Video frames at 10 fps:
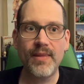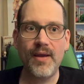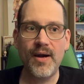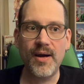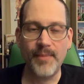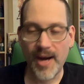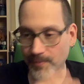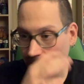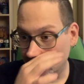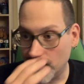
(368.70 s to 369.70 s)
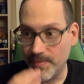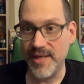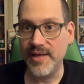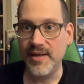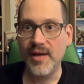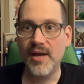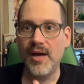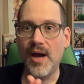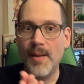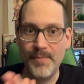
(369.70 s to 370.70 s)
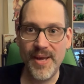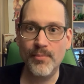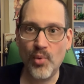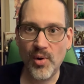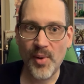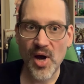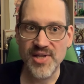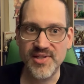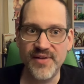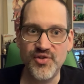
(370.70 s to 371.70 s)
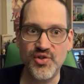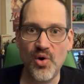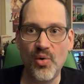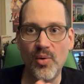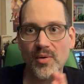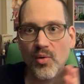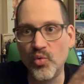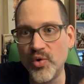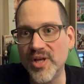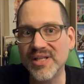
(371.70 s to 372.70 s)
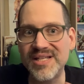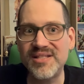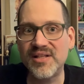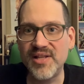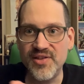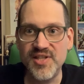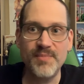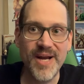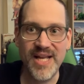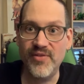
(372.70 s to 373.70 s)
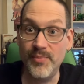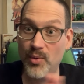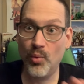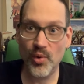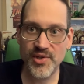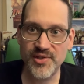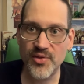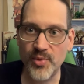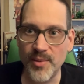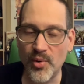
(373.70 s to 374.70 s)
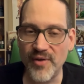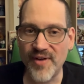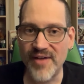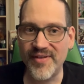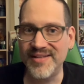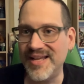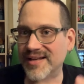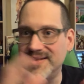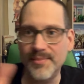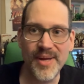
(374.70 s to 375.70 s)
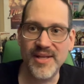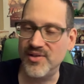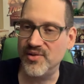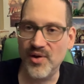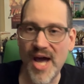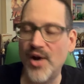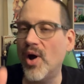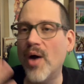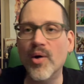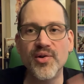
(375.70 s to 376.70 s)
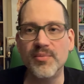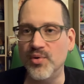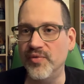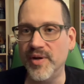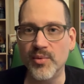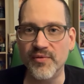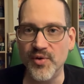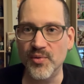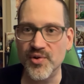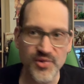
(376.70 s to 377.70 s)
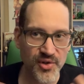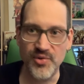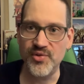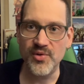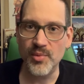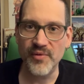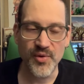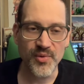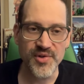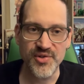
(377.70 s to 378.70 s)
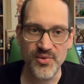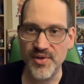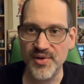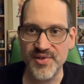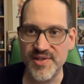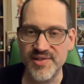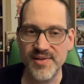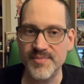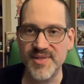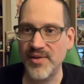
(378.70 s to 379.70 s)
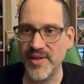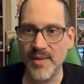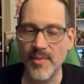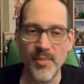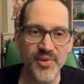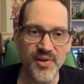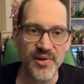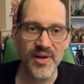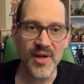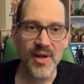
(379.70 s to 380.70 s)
I'm going to be a bit more positive. So realistically, this might even be worse than 3.5 out of 10. You know, I don't know how other movie reviewers or YouTube reviewers do their systems, how they come up with their